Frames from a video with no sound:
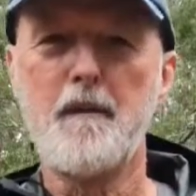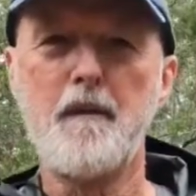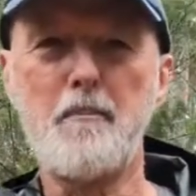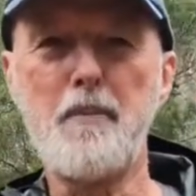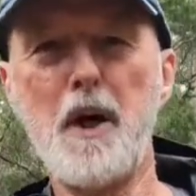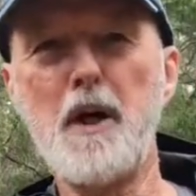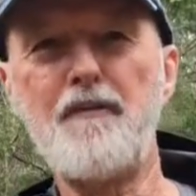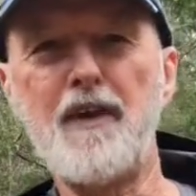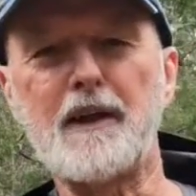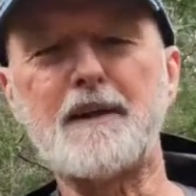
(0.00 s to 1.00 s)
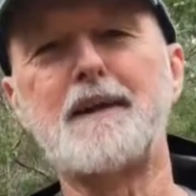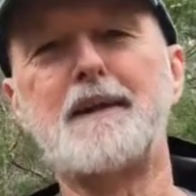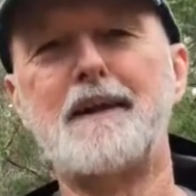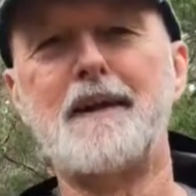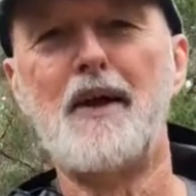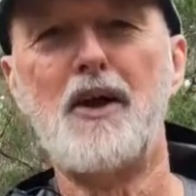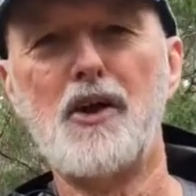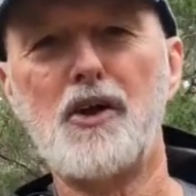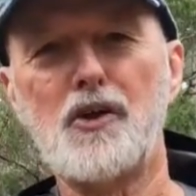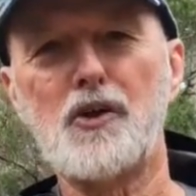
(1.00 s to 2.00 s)
the perfect
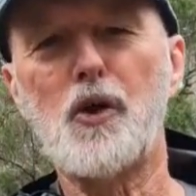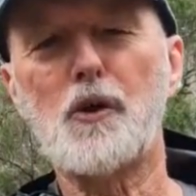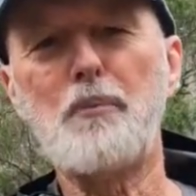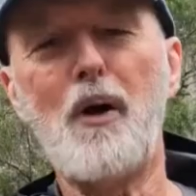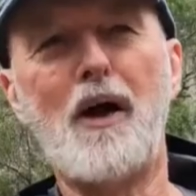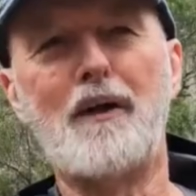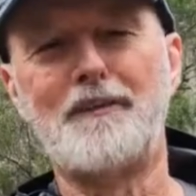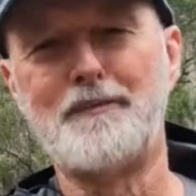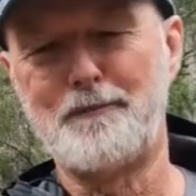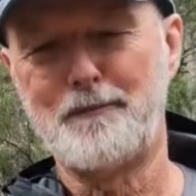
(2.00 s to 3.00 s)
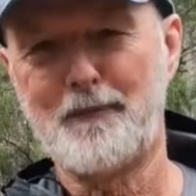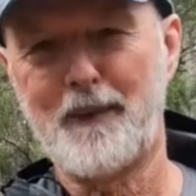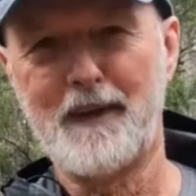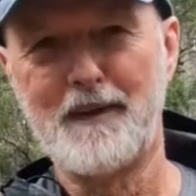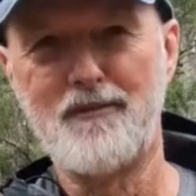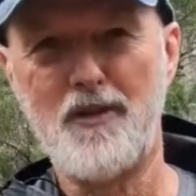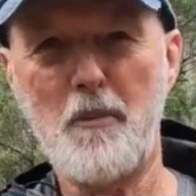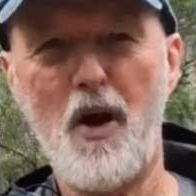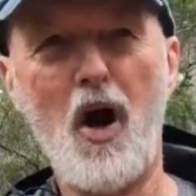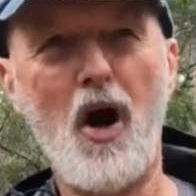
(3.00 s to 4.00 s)
cook pot for
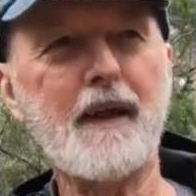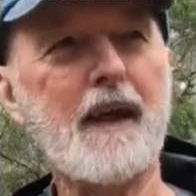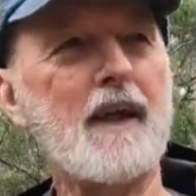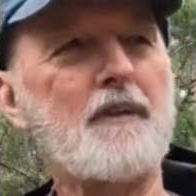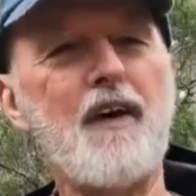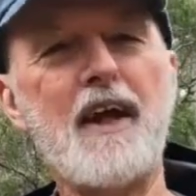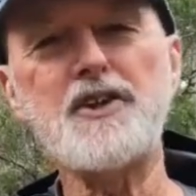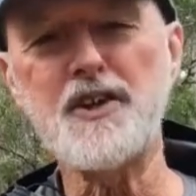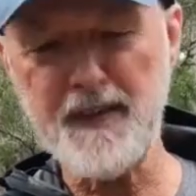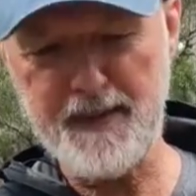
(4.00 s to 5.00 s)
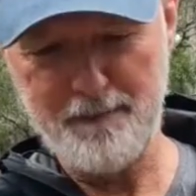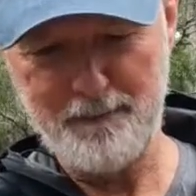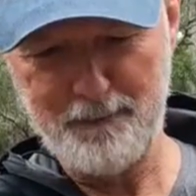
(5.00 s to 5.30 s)
my hiking adventures,